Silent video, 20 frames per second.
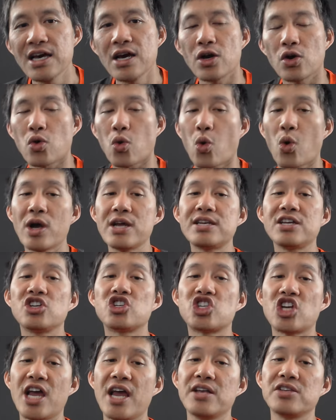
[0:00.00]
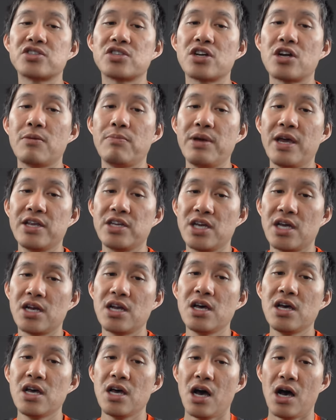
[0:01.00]
going to change their opinion
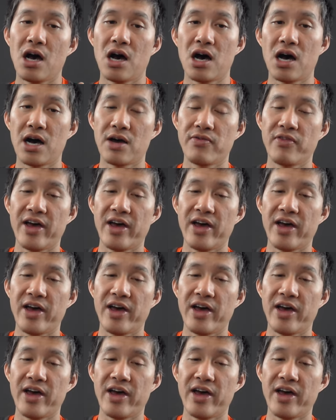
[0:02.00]
on